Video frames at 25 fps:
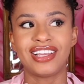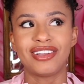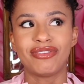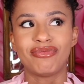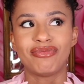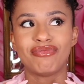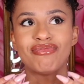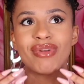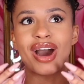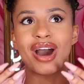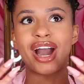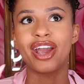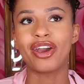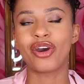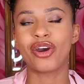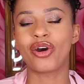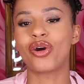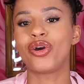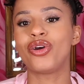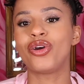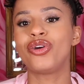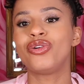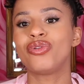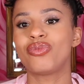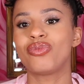my
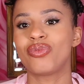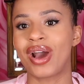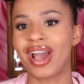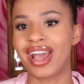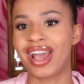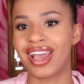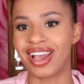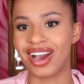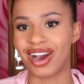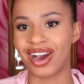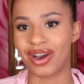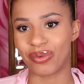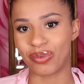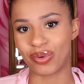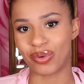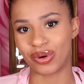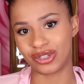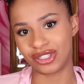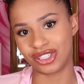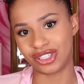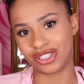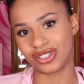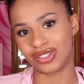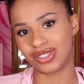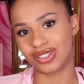own way. I
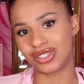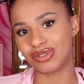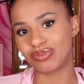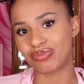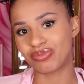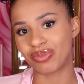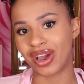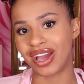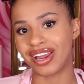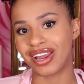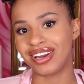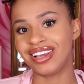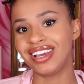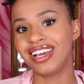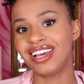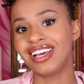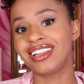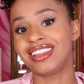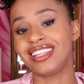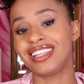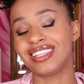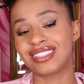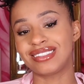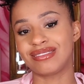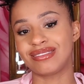want to spread
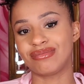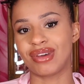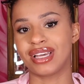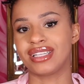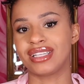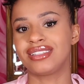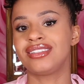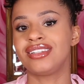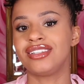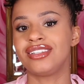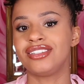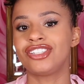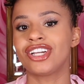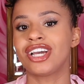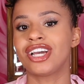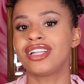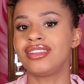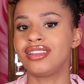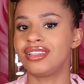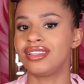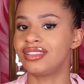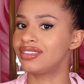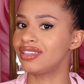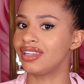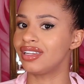this message
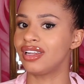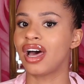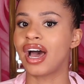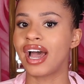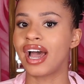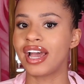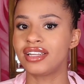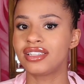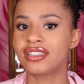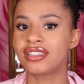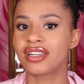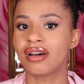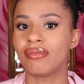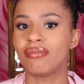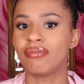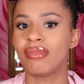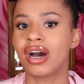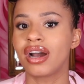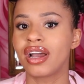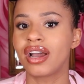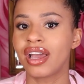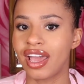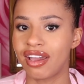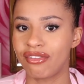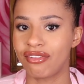and this light
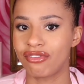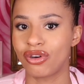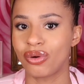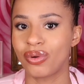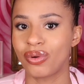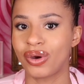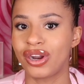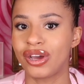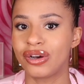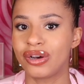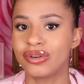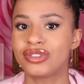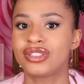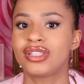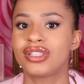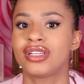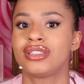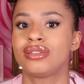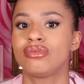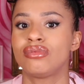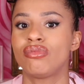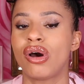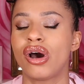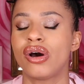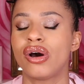among everyone else
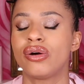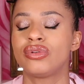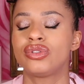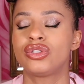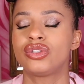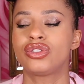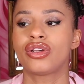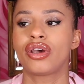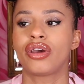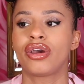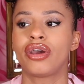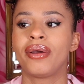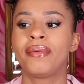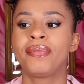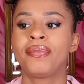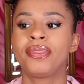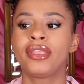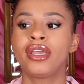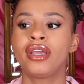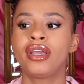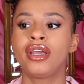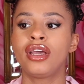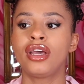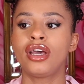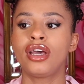as well. So
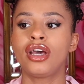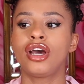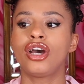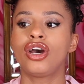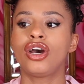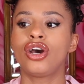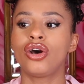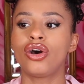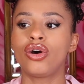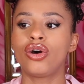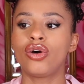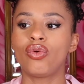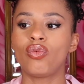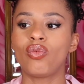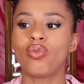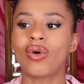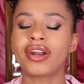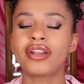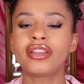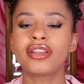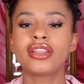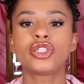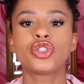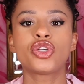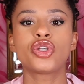
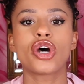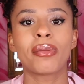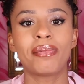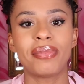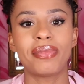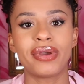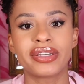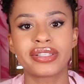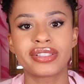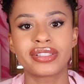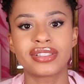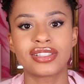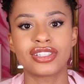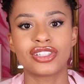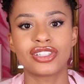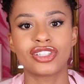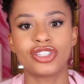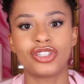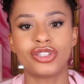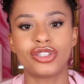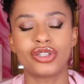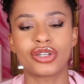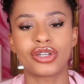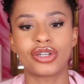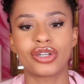one of the topics,
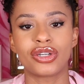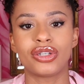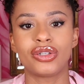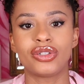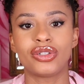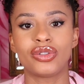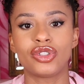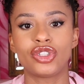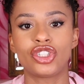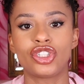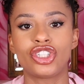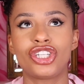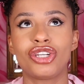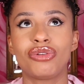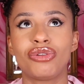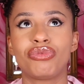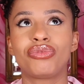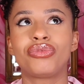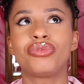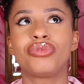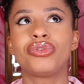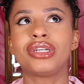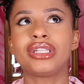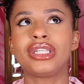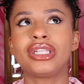you know, she
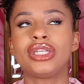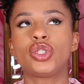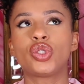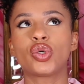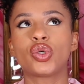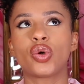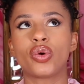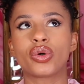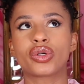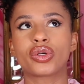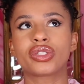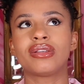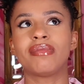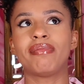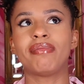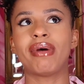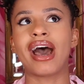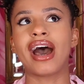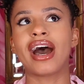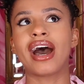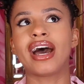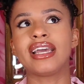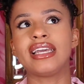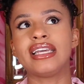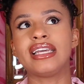really talks
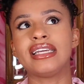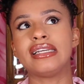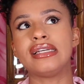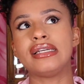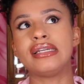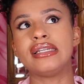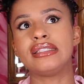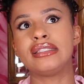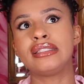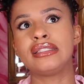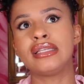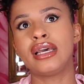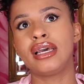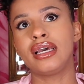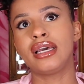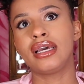about is